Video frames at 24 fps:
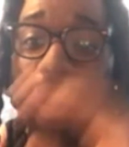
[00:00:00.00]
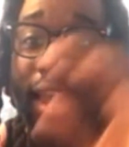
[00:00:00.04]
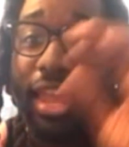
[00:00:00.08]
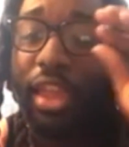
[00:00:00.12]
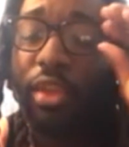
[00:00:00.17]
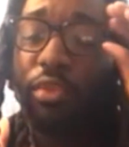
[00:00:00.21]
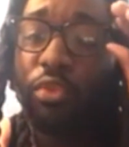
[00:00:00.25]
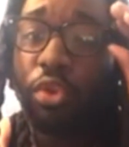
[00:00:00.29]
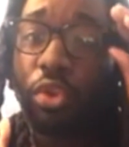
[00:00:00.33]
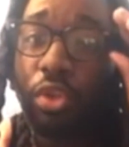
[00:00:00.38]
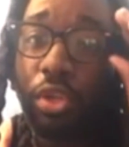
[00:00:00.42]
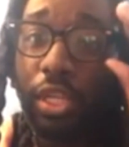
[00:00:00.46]

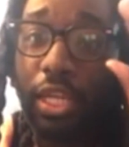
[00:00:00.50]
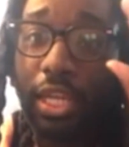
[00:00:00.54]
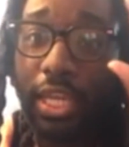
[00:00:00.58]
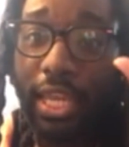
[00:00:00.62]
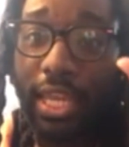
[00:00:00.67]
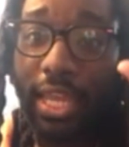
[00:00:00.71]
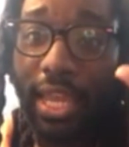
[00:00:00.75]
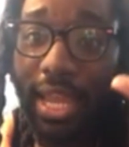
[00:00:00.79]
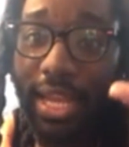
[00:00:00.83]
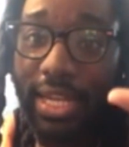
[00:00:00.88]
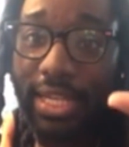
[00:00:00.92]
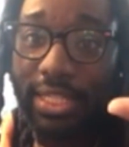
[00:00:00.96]
If you're
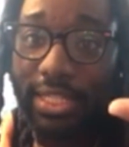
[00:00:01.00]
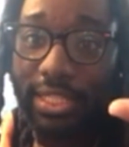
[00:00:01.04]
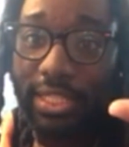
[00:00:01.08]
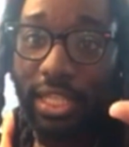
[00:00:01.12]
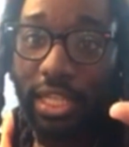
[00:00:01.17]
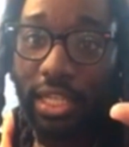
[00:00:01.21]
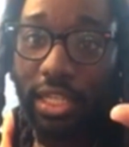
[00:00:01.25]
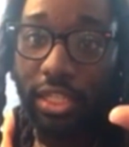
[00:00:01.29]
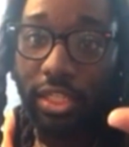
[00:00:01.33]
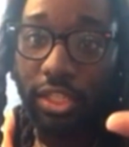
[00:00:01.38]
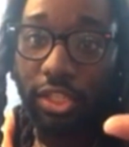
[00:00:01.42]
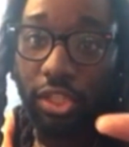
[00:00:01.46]
looking at the
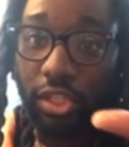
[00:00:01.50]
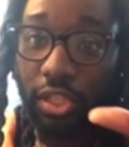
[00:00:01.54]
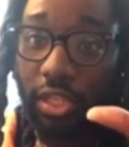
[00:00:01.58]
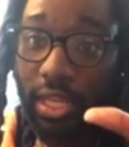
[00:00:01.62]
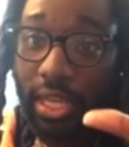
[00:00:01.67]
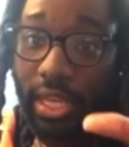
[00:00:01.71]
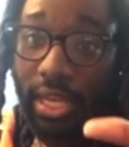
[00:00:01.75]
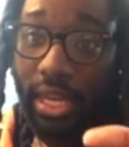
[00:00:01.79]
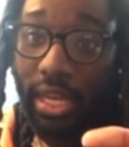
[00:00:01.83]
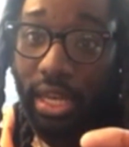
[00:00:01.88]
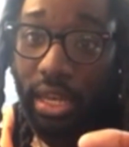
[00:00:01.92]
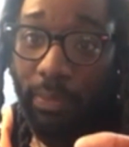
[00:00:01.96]
Steelers, you're
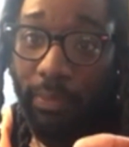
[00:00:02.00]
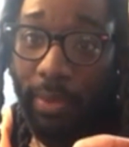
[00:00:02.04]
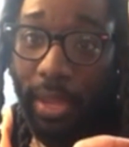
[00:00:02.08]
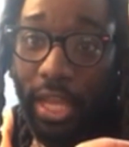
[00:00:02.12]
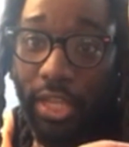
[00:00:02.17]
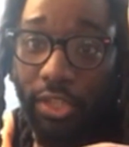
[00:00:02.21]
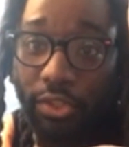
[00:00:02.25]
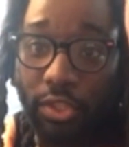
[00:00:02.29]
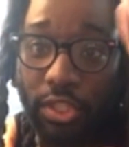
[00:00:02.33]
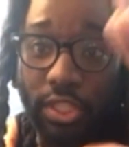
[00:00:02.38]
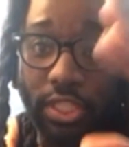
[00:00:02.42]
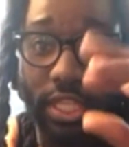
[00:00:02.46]
looking at the
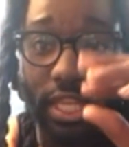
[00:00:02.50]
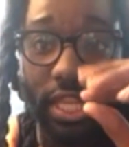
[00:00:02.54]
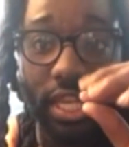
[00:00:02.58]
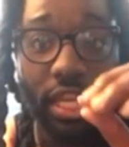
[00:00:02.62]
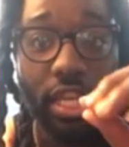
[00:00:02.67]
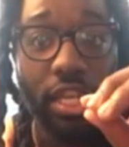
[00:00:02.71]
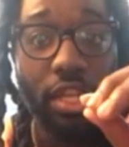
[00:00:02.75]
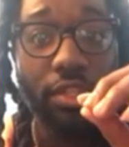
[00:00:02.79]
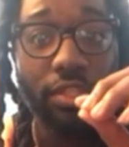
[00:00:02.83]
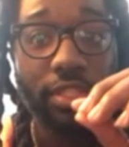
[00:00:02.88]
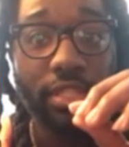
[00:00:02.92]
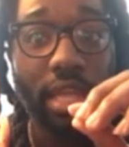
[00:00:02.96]
Patriots, any
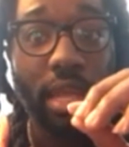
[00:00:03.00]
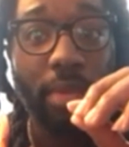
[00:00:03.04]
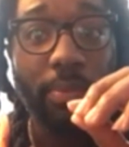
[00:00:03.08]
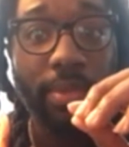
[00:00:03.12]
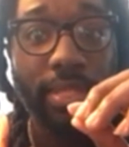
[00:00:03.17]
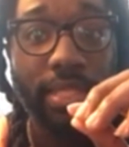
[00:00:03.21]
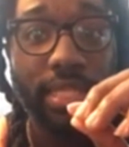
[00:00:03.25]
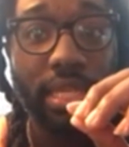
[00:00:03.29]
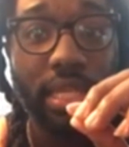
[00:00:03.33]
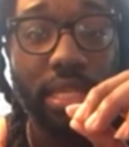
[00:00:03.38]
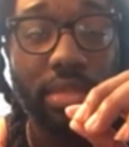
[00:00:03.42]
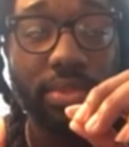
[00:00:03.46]
of those type
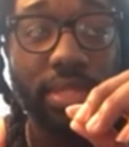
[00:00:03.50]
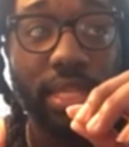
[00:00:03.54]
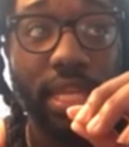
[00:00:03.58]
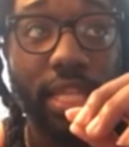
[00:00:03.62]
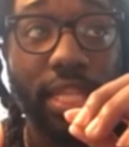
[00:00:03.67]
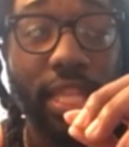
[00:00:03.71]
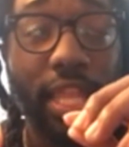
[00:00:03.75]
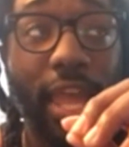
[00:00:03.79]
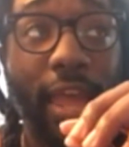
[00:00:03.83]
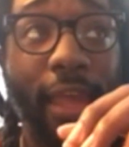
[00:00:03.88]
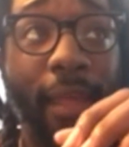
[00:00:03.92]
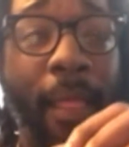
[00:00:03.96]
of teams
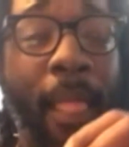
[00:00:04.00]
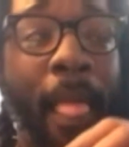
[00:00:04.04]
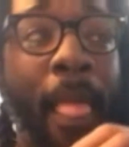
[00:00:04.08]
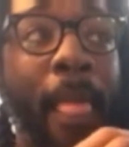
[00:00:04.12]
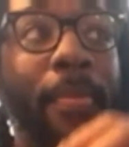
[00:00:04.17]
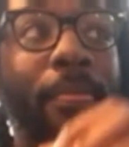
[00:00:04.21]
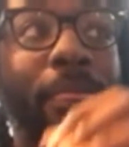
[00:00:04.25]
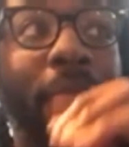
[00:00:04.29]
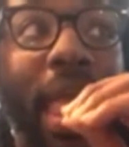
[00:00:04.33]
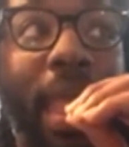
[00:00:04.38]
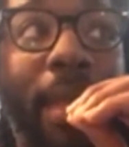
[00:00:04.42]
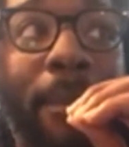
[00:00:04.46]
like that,
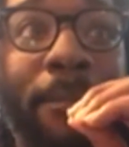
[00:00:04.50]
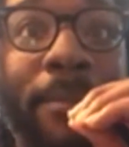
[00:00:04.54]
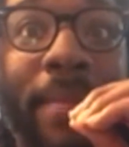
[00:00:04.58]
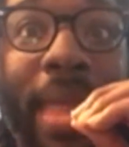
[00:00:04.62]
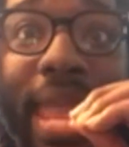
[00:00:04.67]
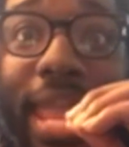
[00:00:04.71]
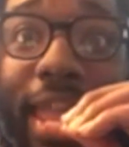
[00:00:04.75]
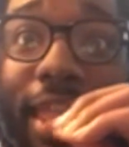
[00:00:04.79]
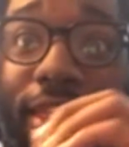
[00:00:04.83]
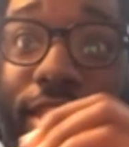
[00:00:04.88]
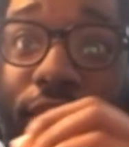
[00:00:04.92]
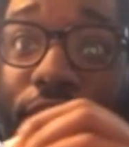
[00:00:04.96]
they
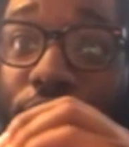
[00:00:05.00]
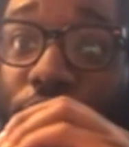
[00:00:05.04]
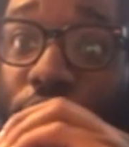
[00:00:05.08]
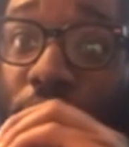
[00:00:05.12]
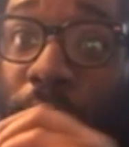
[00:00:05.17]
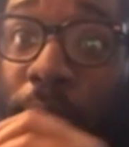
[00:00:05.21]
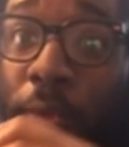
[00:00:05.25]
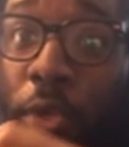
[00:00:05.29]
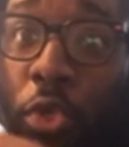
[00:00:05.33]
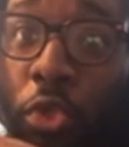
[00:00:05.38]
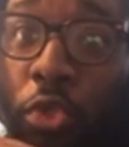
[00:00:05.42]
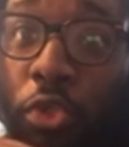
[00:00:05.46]
make the
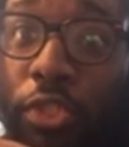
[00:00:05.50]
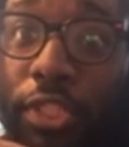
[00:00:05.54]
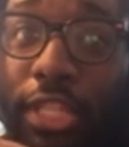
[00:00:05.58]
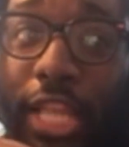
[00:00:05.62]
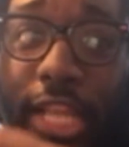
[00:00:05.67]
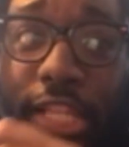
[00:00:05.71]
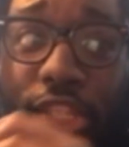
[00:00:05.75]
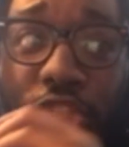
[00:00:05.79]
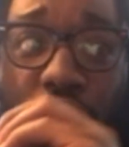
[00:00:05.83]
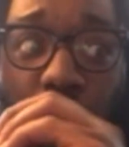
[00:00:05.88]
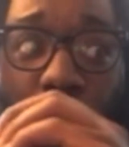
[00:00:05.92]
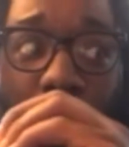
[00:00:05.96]
moves.
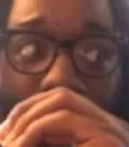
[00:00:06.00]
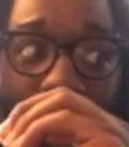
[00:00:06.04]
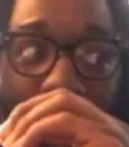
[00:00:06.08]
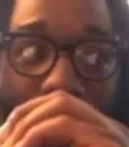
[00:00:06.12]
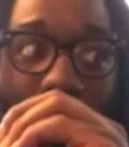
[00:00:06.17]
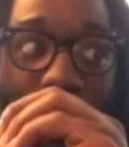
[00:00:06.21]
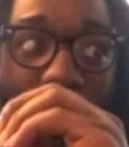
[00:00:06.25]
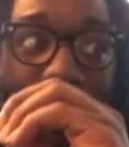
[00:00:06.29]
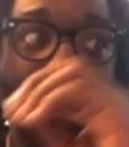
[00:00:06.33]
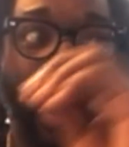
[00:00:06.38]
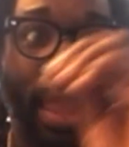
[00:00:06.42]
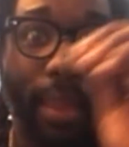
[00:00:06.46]
They
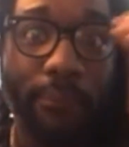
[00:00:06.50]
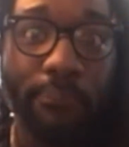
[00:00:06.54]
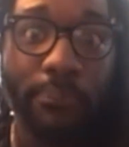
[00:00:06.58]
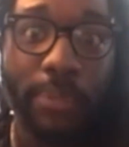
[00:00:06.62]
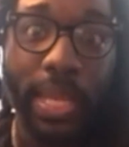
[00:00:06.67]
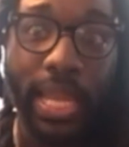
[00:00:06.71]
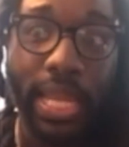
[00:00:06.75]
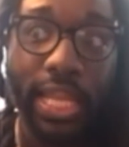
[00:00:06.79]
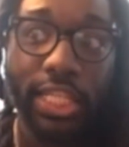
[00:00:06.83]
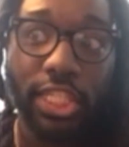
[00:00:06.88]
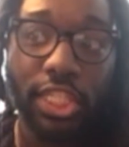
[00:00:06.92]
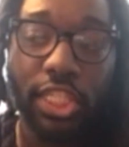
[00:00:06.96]
trade, they
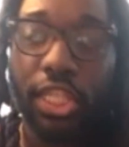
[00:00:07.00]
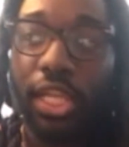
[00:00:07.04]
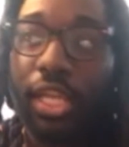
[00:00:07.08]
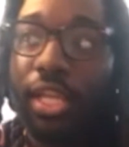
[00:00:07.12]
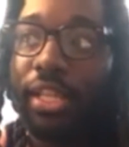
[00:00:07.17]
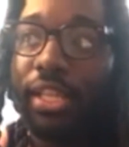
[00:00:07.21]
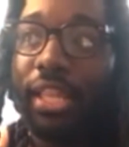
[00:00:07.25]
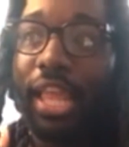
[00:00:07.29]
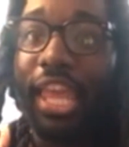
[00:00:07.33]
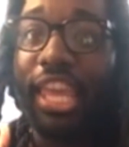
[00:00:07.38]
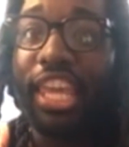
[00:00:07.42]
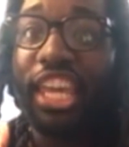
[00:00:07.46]
bench,
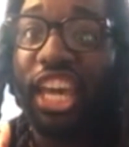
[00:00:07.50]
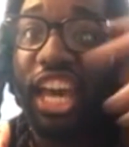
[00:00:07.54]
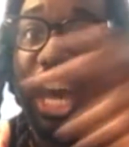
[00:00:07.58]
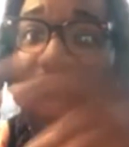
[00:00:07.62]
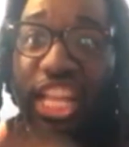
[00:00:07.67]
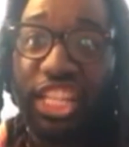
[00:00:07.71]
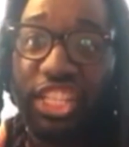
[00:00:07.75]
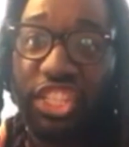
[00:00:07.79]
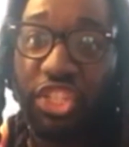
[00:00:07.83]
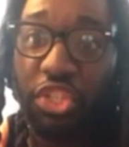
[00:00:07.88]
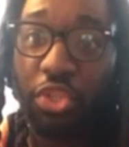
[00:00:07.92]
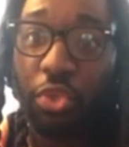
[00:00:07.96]
they
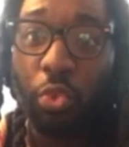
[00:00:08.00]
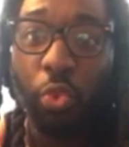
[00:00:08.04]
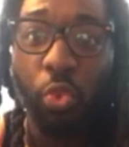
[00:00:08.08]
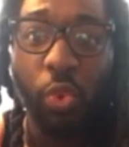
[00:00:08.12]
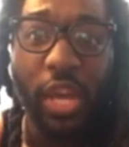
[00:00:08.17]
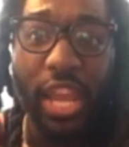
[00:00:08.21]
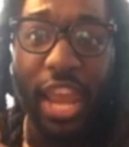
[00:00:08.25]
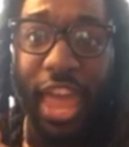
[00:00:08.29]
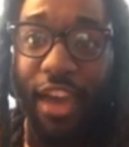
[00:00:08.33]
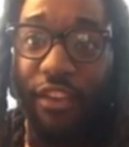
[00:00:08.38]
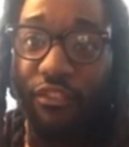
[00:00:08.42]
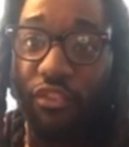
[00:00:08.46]
cut you,
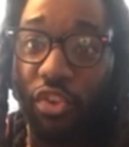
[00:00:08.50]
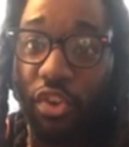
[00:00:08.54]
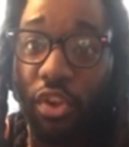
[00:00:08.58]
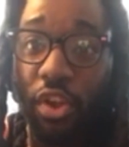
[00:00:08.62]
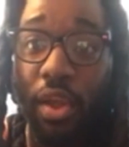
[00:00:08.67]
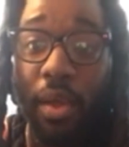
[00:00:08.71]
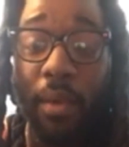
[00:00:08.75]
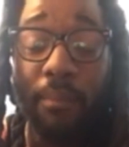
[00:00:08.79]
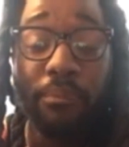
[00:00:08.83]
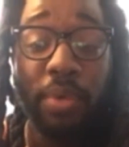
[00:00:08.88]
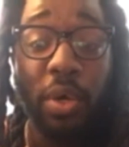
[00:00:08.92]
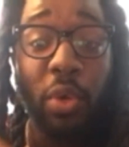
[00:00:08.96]
whatever.
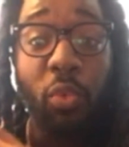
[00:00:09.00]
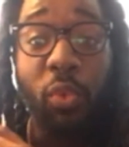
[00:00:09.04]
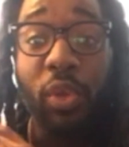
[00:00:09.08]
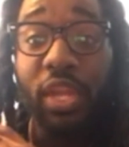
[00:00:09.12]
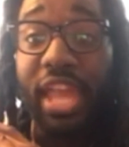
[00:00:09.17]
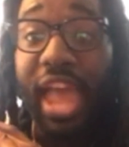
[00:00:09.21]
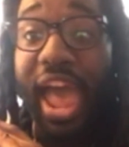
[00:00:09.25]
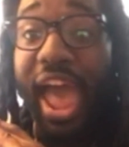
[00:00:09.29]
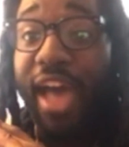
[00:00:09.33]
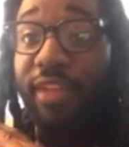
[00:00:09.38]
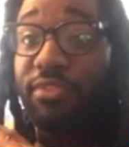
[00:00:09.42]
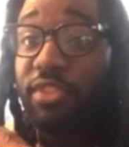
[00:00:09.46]
But we
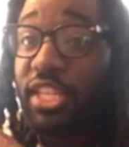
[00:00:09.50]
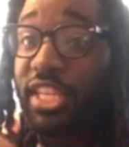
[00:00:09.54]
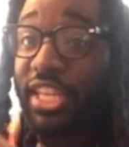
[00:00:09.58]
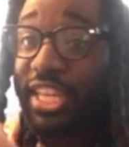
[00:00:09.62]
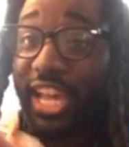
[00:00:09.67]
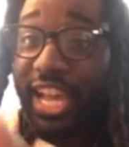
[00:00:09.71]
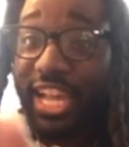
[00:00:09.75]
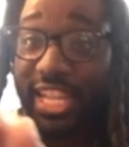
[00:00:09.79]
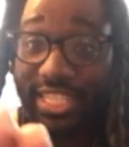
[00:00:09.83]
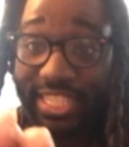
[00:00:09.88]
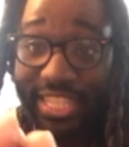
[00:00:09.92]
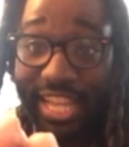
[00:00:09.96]
have to
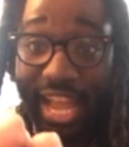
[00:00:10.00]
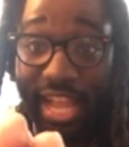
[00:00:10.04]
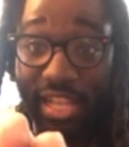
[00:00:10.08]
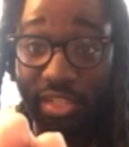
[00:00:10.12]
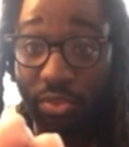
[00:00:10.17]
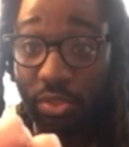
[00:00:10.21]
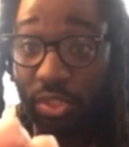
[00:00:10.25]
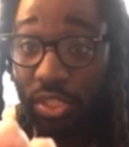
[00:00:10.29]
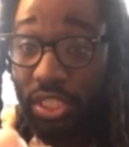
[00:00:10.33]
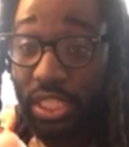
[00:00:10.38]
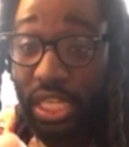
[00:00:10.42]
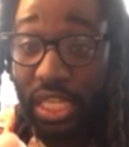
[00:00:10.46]
cut ties
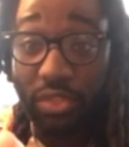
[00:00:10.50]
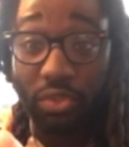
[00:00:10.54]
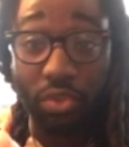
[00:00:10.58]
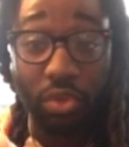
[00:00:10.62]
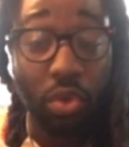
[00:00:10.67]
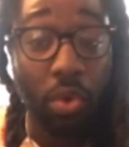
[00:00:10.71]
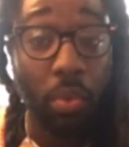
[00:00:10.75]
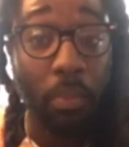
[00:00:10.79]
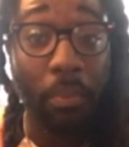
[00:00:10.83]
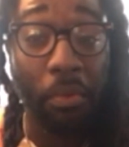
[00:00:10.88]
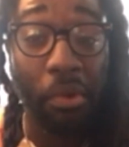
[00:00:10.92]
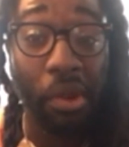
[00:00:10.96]
with Cedric
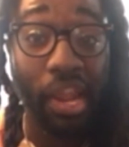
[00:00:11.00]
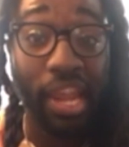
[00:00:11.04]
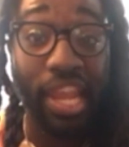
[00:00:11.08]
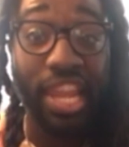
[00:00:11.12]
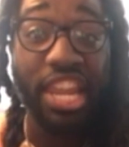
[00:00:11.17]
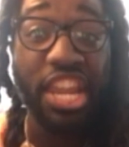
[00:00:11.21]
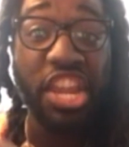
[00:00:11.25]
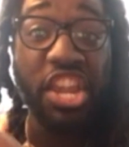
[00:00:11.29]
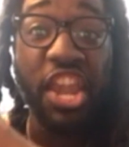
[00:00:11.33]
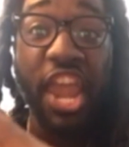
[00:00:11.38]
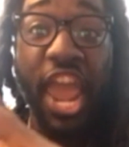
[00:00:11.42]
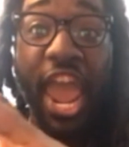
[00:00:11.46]

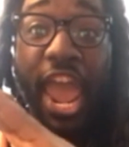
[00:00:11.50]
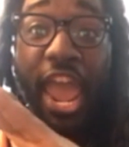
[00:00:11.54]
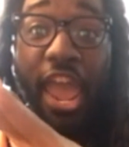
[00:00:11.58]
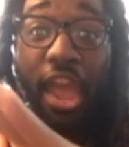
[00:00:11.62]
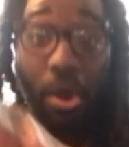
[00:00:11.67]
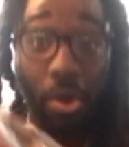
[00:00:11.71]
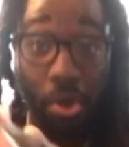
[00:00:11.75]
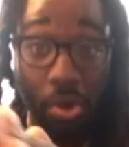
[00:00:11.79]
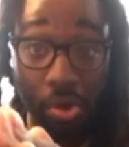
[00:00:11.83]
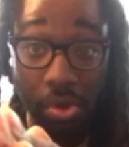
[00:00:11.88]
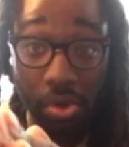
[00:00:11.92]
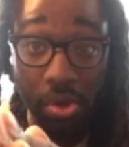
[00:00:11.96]
Ogbuehi
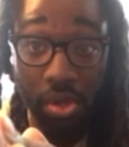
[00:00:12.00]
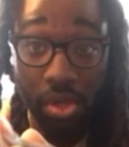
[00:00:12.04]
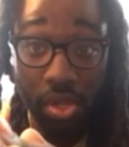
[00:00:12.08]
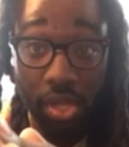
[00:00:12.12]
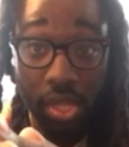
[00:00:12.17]
now.